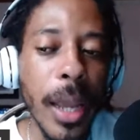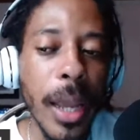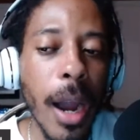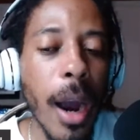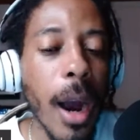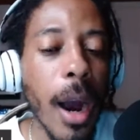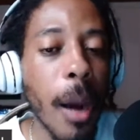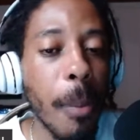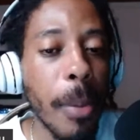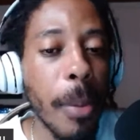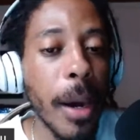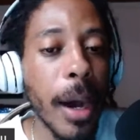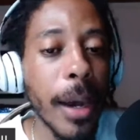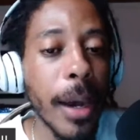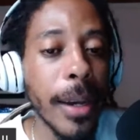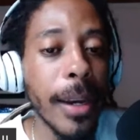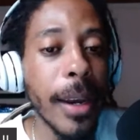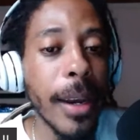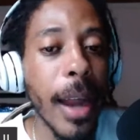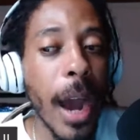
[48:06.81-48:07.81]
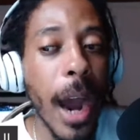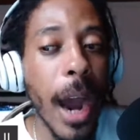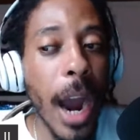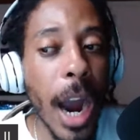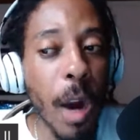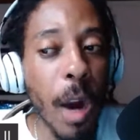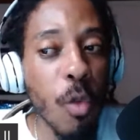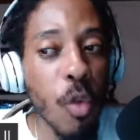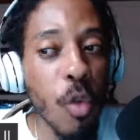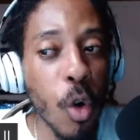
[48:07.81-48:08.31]
our part and our
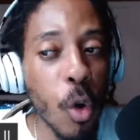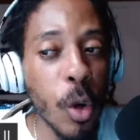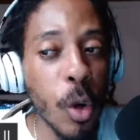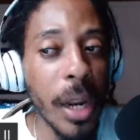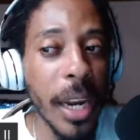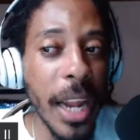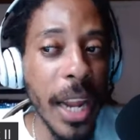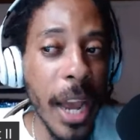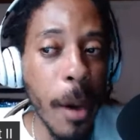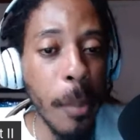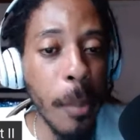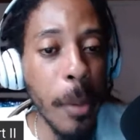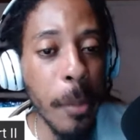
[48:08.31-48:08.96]
role in helping